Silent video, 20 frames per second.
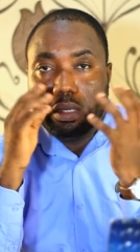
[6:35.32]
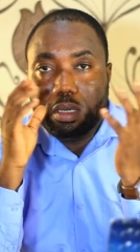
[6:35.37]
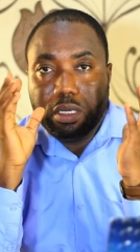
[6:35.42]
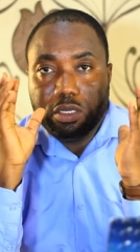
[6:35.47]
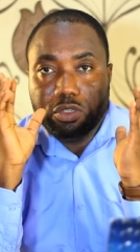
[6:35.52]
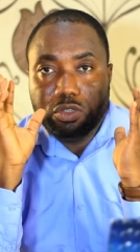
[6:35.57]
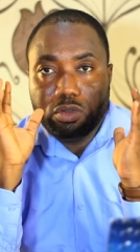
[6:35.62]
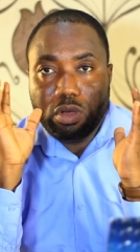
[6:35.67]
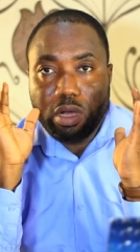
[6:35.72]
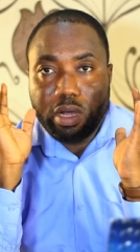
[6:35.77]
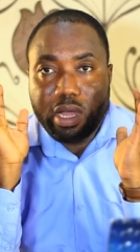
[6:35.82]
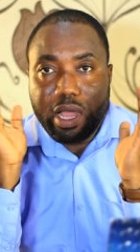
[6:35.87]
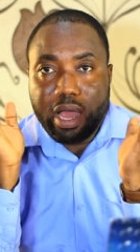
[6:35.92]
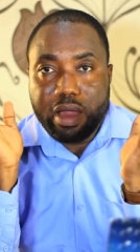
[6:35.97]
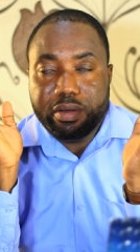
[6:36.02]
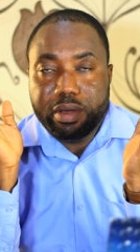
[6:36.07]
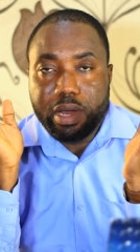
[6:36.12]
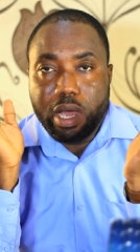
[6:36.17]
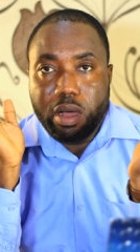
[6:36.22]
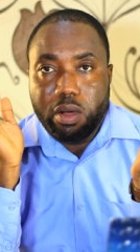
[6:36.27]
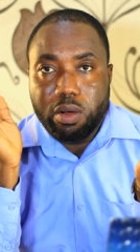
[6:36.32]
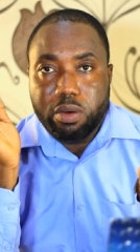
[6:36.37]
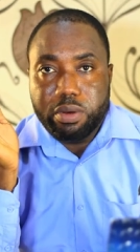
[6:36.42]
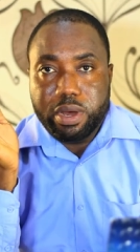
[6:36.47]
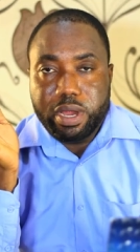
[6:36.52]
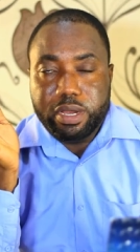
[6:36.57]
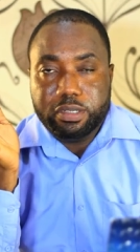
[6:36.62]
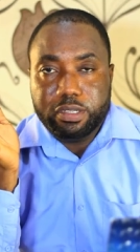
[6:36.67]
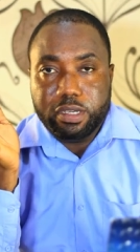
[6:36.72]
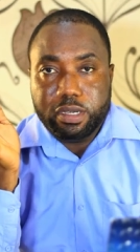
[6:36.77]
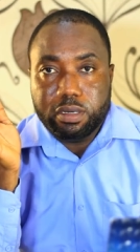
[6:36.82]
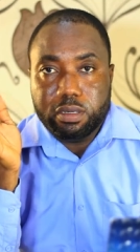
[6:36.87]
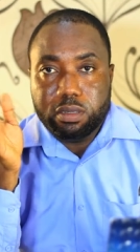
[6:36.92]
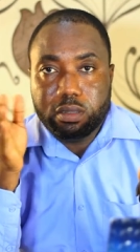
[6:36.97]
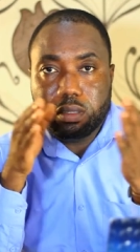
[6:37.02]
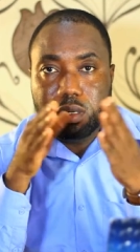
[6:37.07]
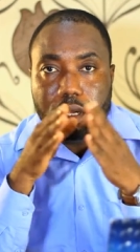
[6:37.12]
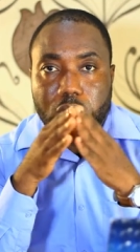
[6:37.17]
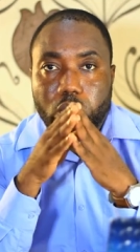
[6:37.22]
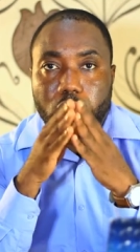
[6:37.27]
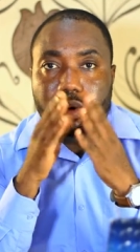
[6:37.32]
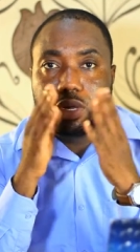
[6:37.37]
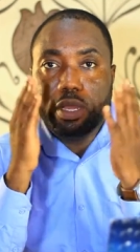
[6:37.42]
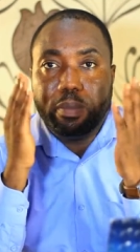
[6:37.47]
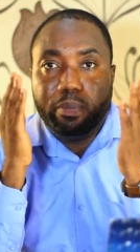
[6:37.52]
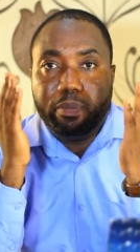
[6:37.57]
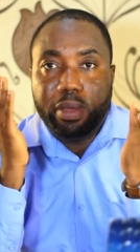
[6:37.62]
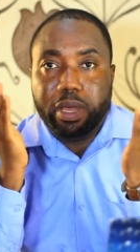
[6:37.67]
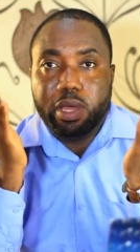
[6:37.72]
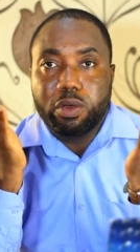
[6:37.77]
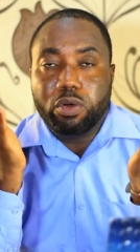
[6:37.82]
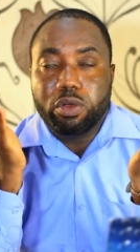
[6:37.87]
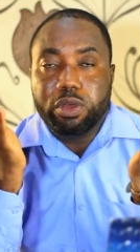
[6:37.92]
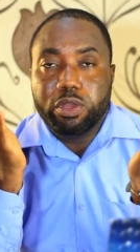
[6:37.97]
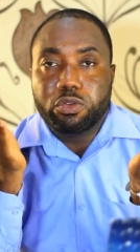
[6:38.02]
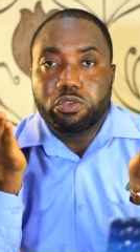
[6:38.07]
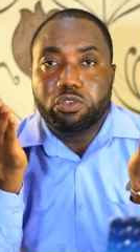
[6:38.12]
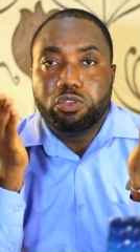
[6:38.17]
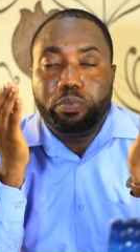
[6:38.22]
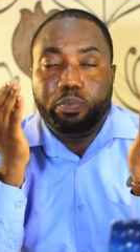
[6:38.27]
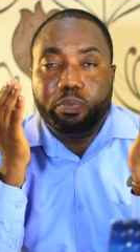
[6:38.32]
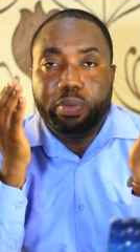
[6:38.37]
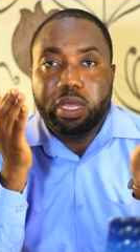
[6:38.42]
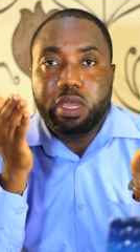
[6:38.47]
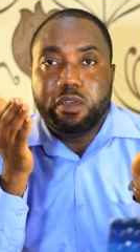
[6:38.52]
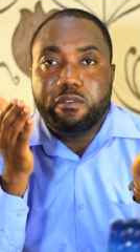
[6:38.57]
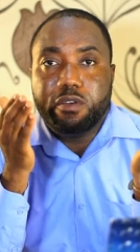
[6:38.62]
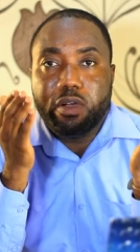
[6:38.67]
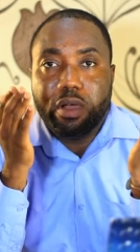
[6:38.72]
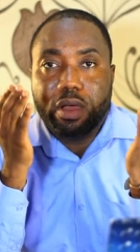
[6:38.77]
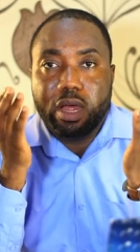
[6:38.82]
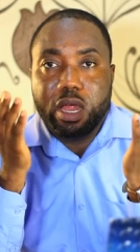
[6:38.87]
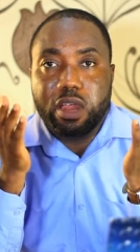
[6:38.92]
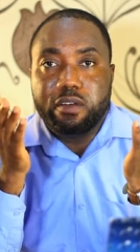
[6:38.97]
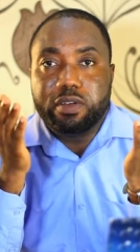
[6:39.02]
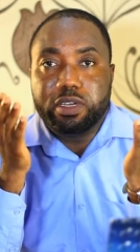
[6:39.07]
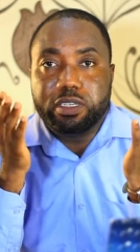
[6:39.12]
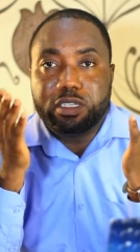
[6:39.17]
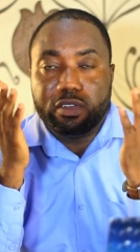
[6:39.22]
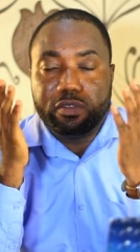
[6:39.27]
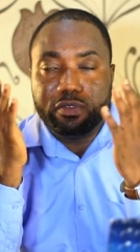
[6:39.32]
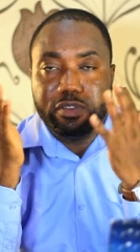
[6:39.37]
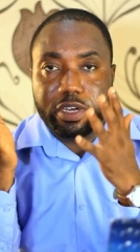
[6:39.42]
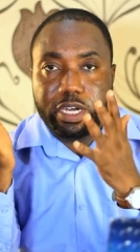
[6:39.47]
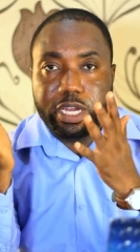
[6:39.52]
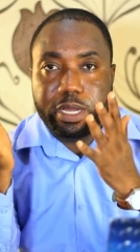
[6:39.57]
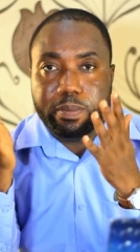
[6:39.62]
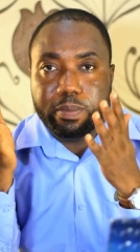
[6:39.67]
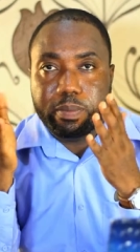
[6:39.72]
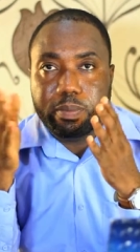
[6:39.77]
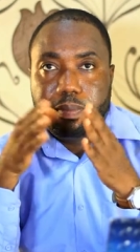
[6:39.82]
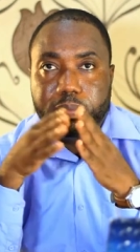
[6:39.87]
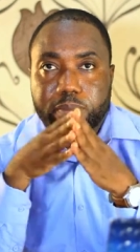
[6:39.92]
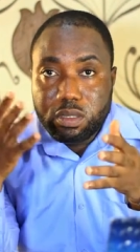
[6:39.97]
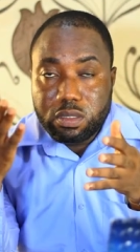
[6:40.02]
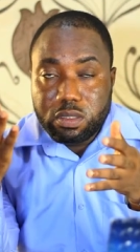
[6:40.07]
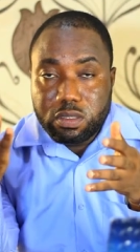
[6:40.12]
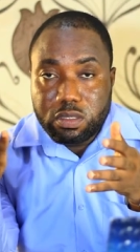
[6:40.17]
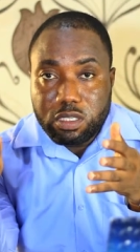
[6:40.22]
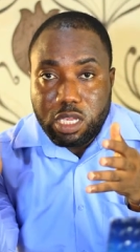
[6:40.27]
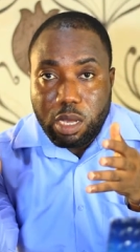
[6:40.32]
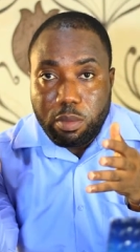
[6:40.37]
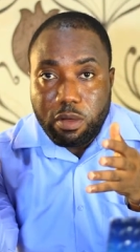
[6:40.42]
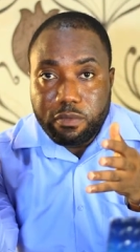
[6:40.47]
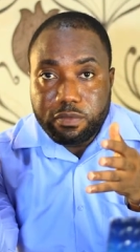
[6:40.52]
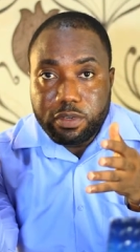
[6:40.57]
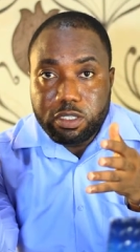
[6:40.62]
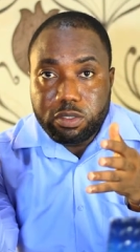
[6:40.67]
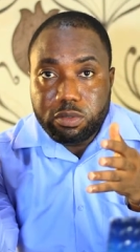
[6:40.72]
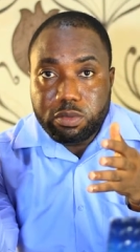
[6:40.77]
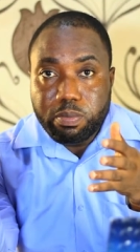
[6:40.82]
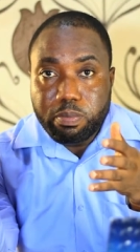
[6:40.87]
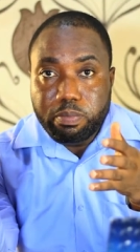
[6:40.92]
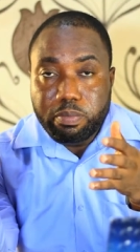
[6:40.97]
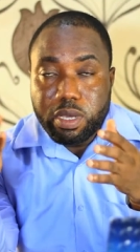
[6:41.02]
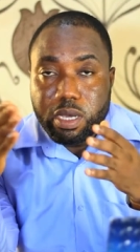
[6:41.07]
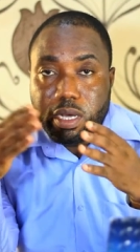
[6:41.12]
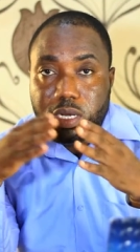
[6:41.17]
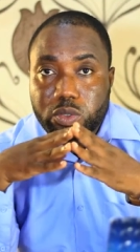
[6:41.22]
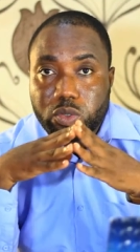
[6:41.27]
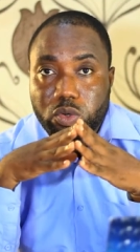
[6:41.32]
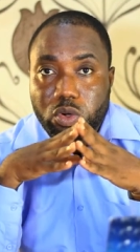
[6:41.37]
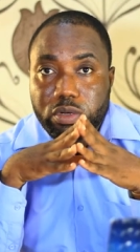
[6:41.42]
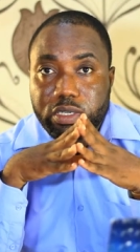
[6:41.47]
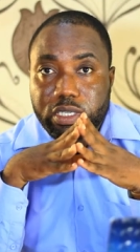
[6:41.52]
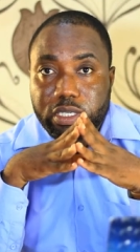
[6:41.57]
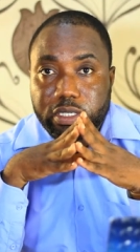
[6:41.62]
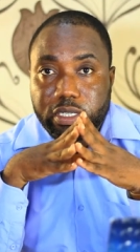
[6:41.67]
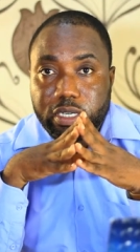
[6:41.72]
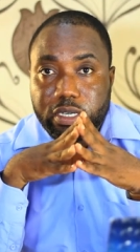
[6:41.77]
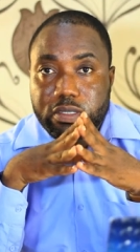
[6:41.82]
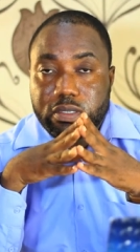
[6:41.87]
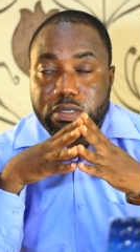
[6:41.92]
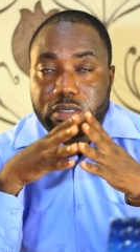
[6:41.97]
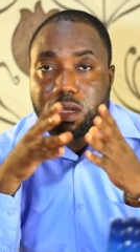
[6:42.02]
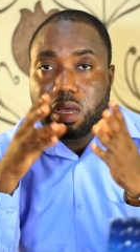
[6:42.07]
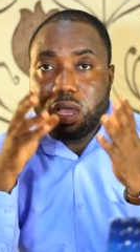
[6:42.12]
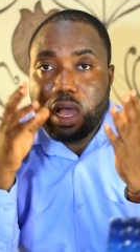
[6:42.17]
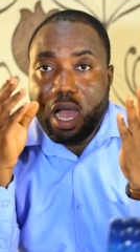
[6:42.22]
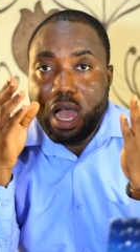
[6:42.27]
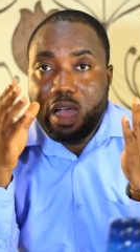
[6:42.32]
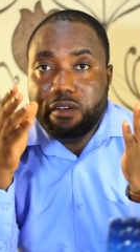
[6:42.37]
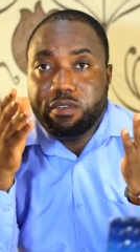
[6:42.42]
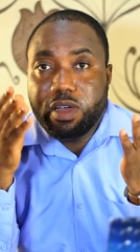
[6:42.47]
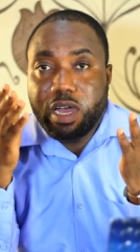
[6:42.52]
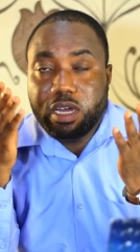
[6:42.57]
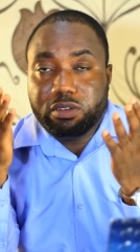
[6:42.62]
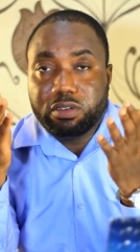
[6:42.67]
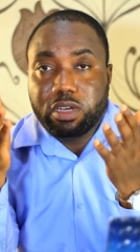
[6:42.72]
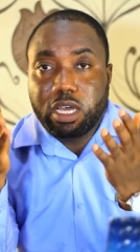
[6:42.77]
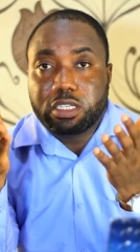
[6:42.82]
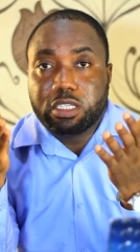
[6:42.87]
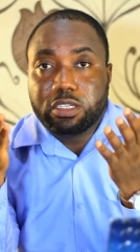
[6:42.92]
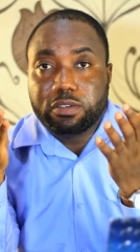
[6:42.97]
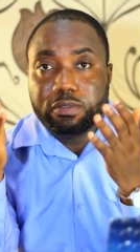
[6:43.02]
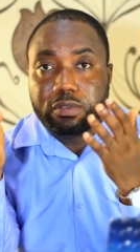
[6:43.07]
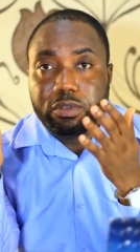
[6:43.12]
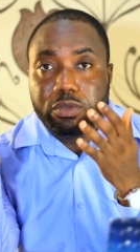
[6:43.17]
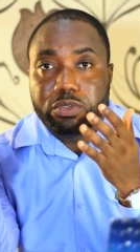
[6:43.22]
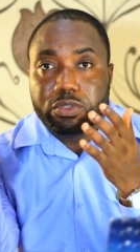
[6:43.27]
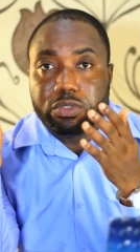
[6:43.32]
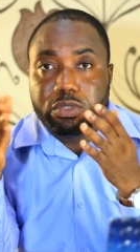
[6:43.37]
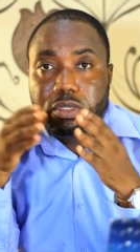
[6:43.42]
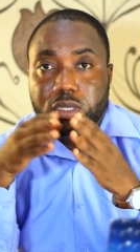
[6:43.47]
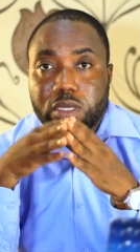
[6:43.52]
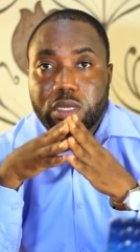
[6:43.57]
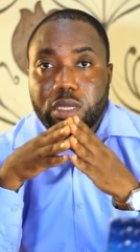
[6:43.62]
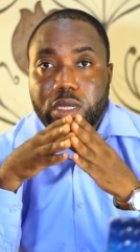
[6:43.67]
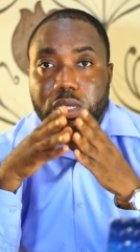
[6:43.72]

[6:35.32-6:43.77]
is not career oriented and will depend on you to pay for everything for them. Some of these male gold diggers have attractive looks.